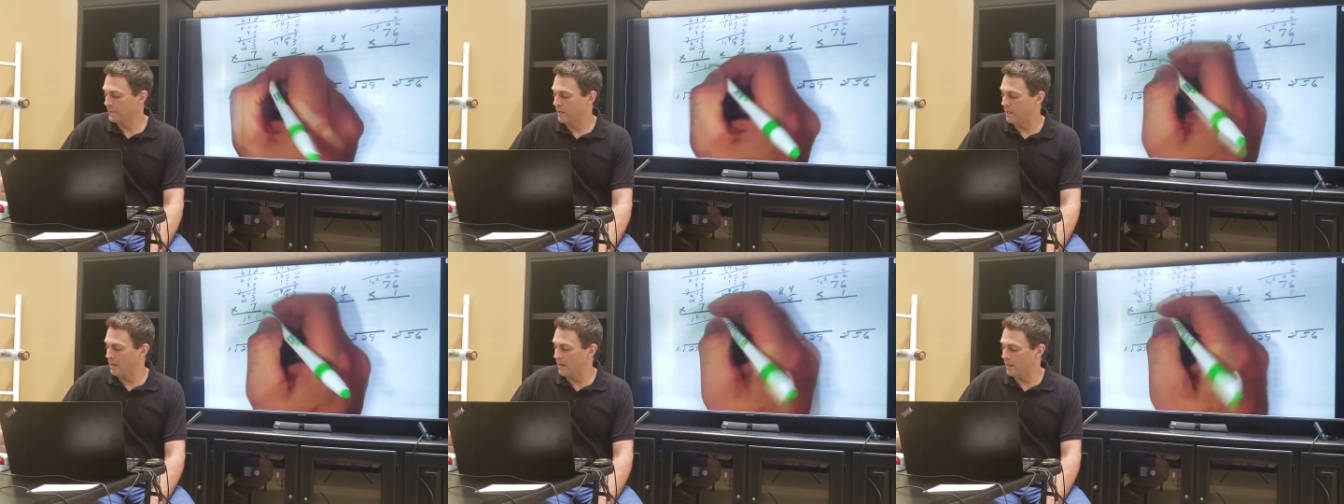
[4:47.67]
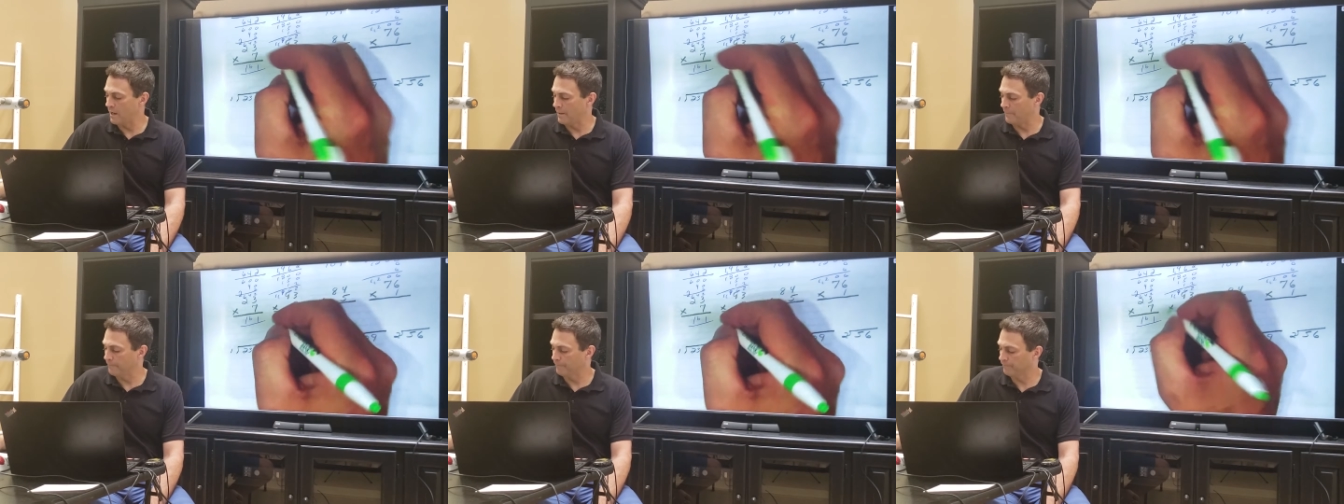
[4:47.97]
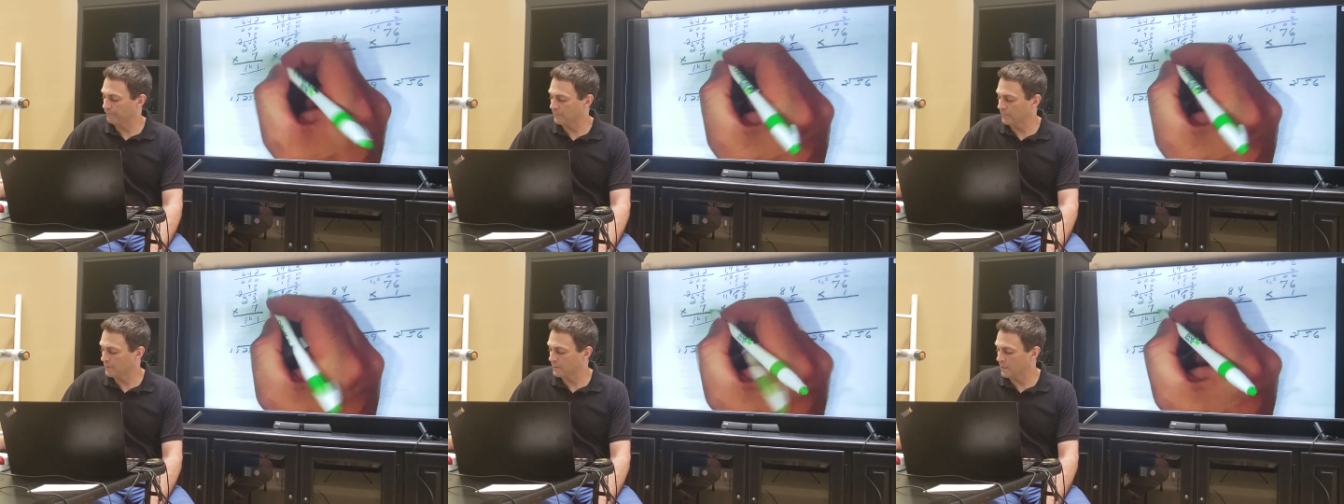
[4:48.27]
All right,
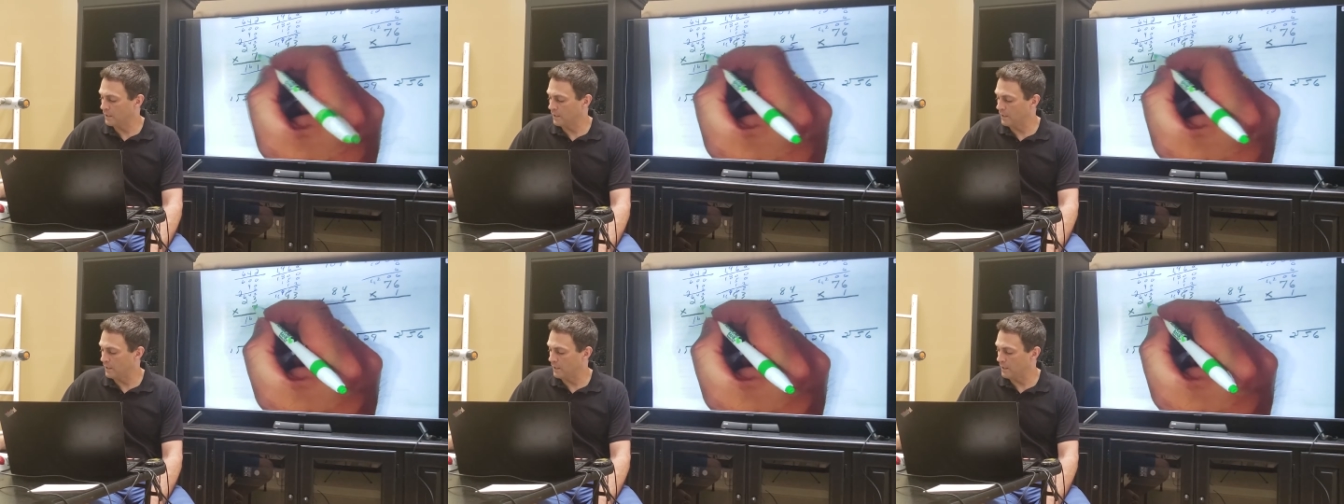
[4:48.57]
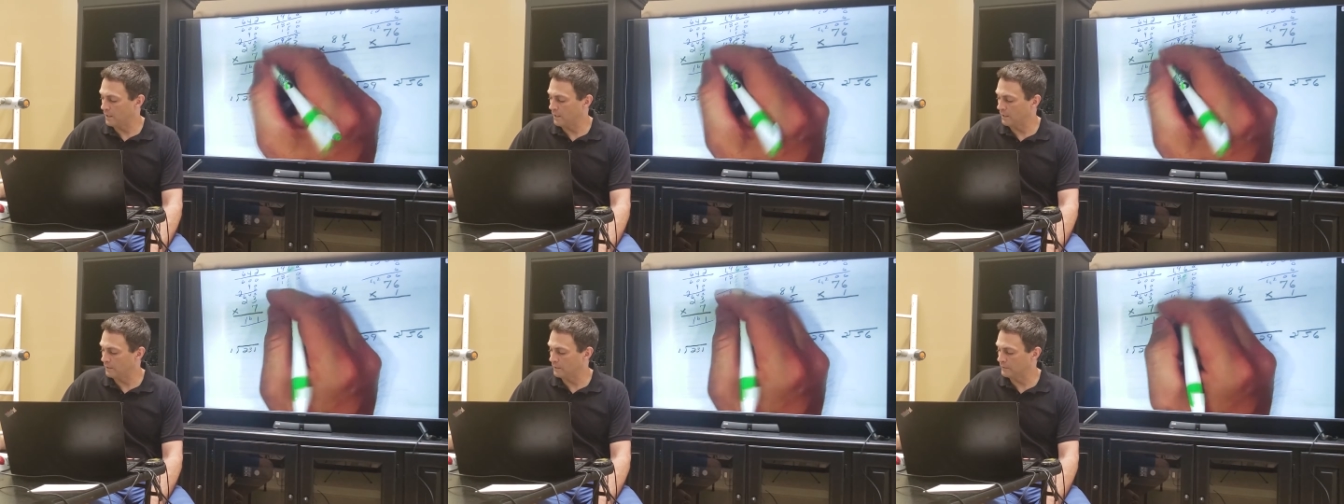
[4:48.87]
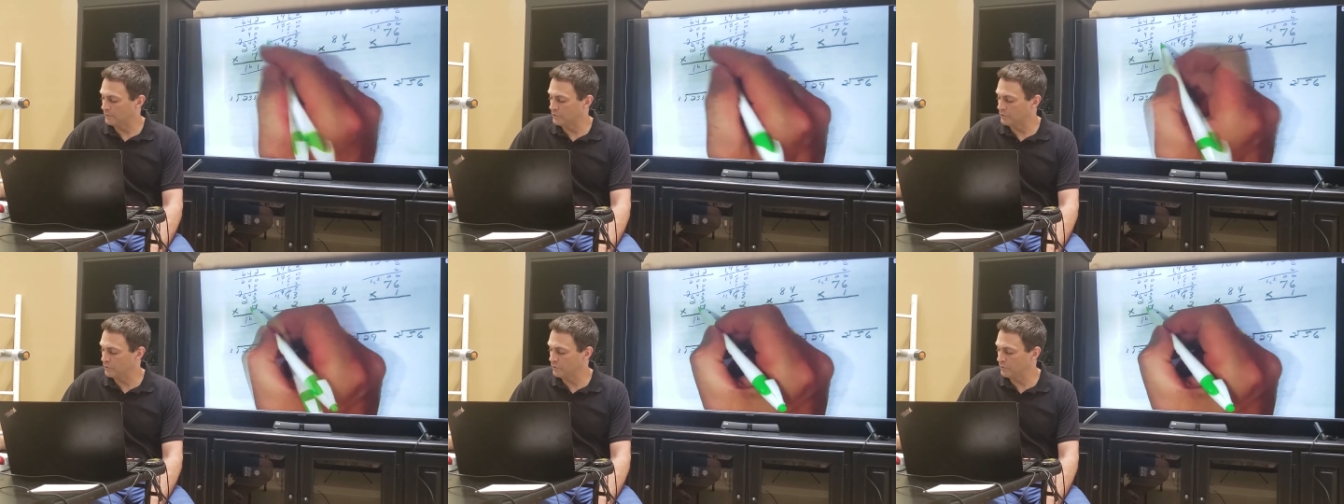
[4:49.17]

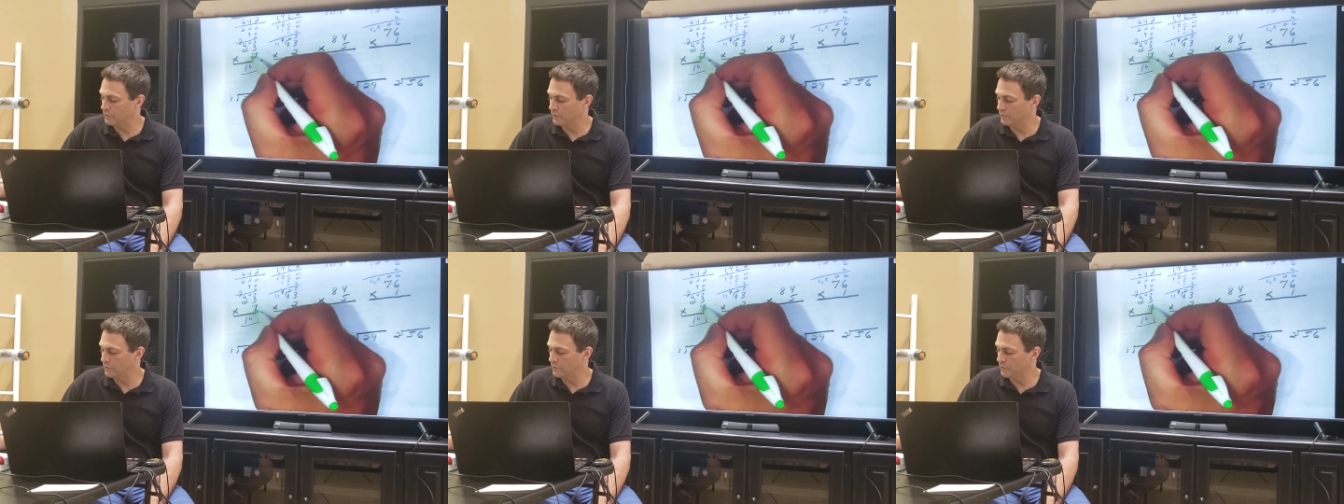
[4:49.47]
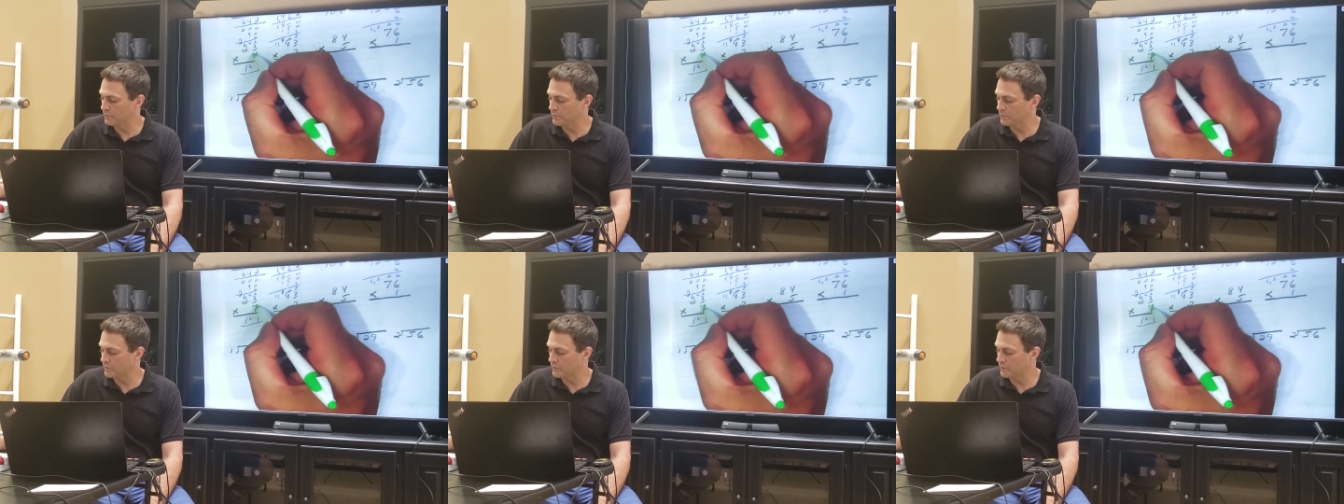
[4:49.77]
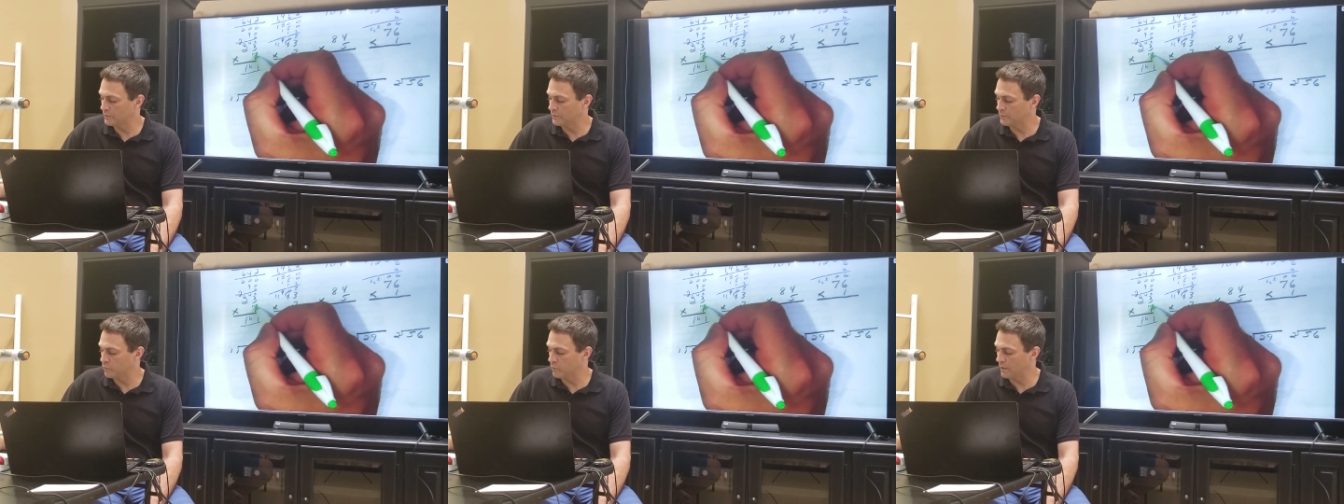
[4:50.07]

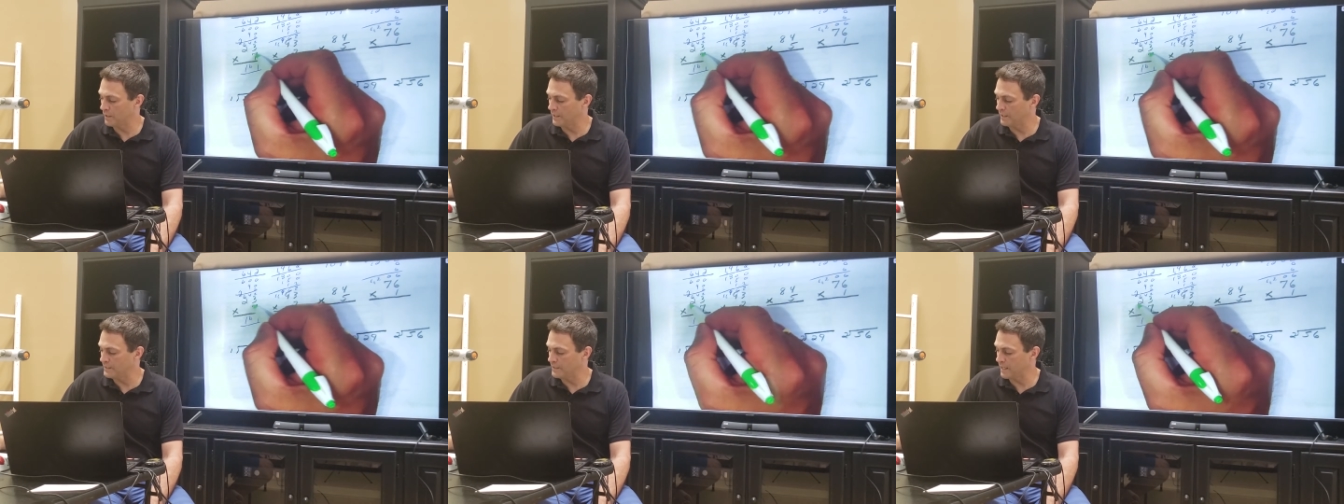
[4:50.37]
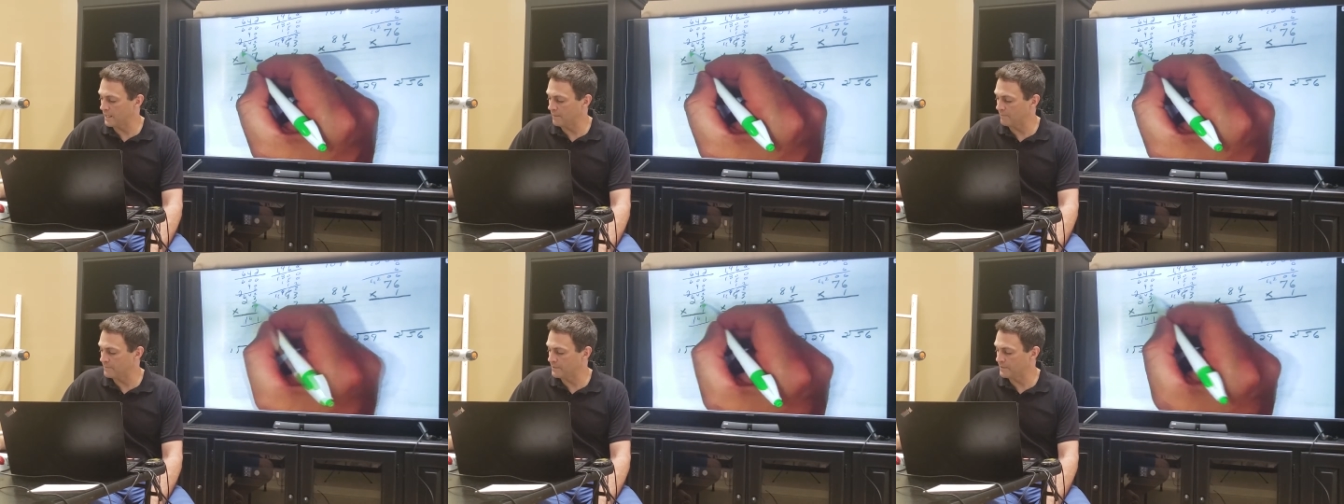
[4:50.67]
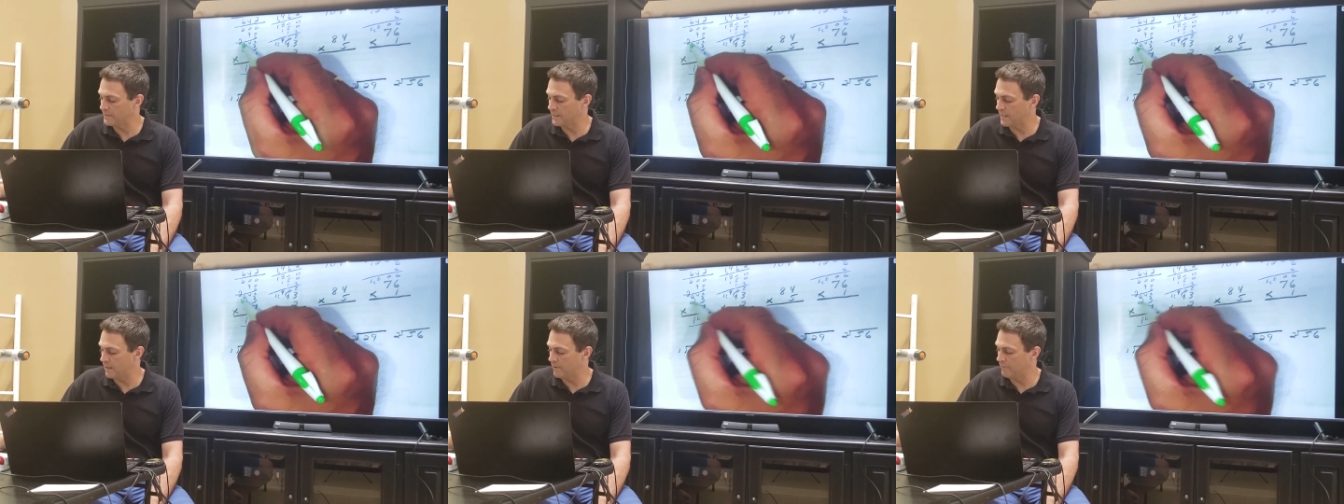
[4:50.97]
20 times
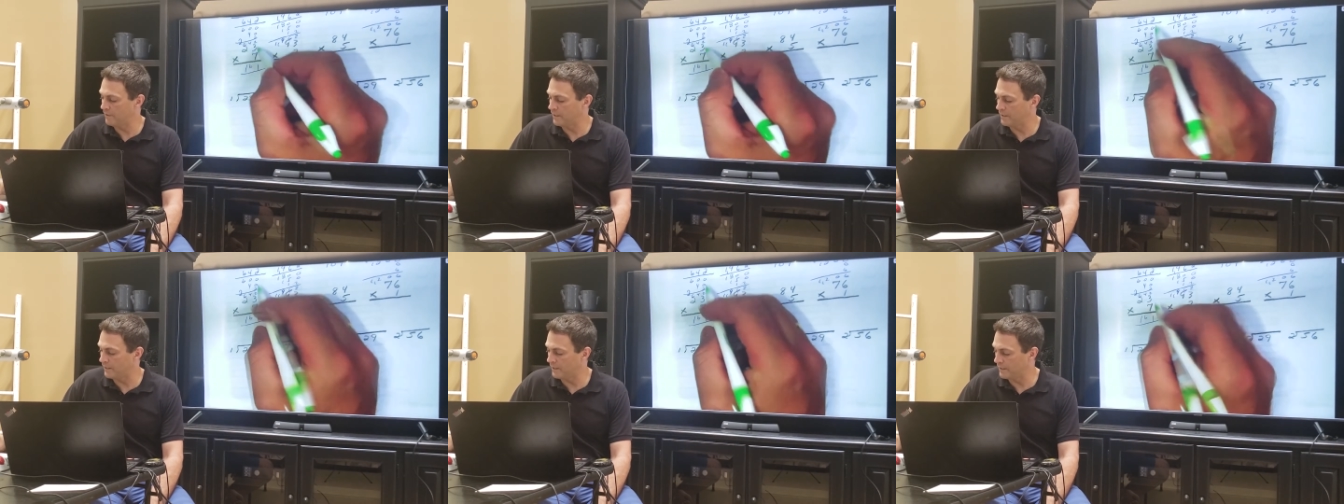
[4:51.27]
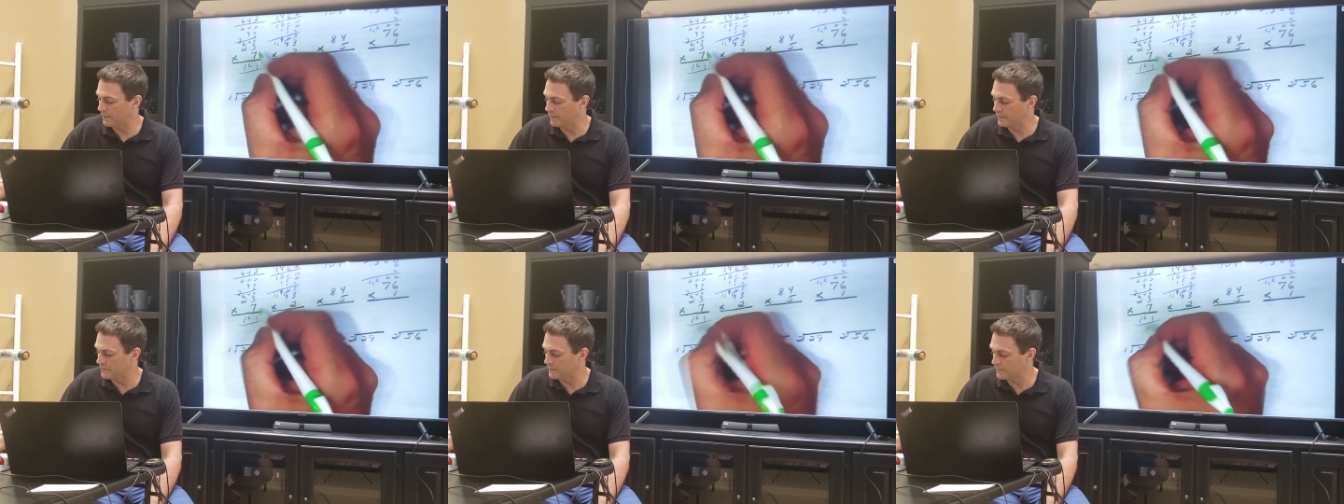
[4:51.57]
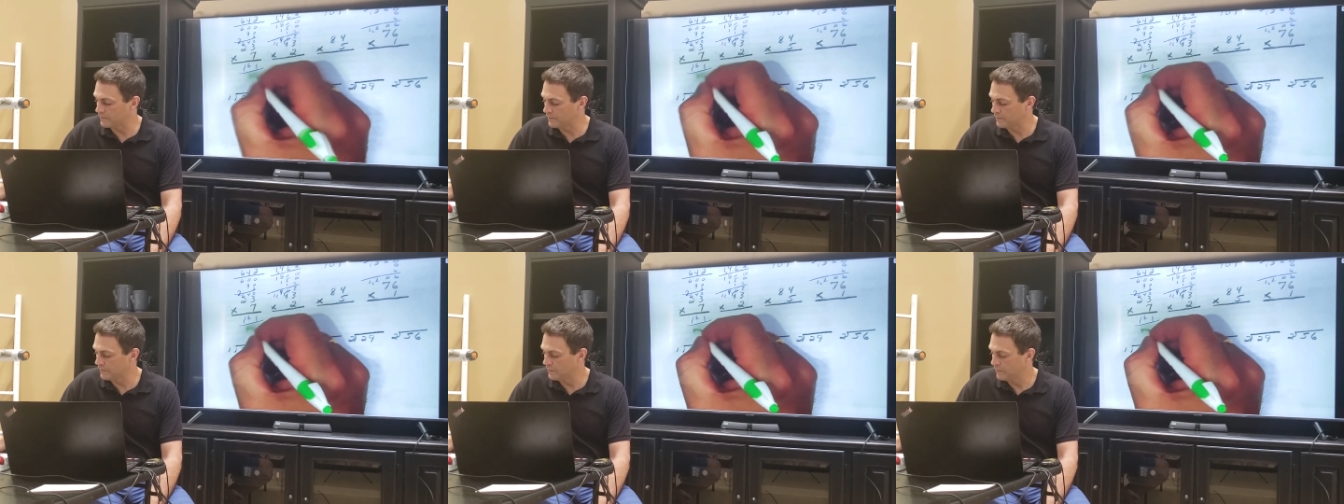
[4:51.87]
7
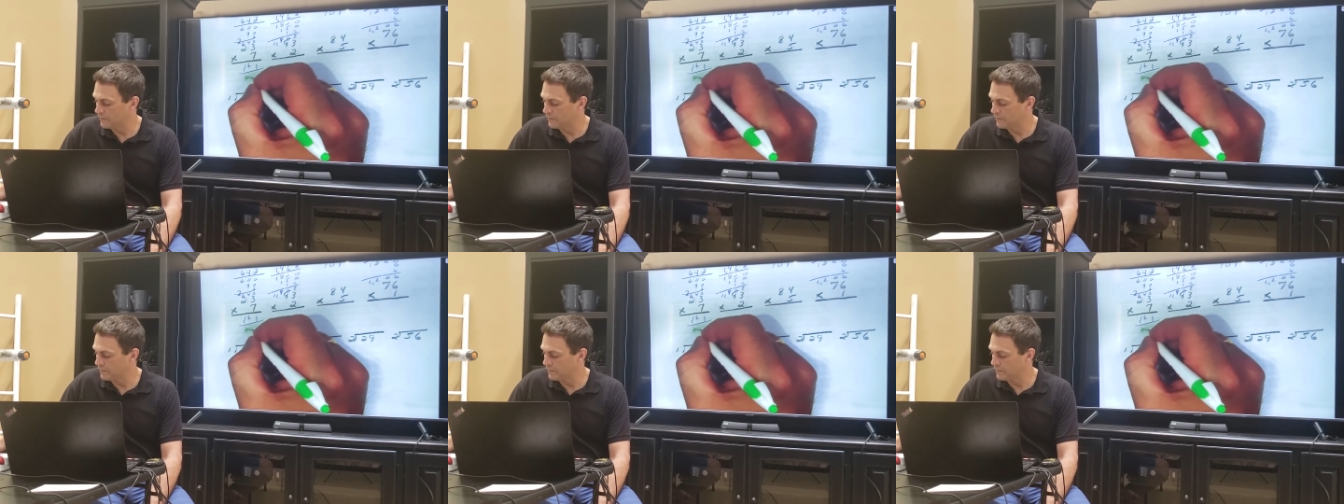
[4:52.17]
is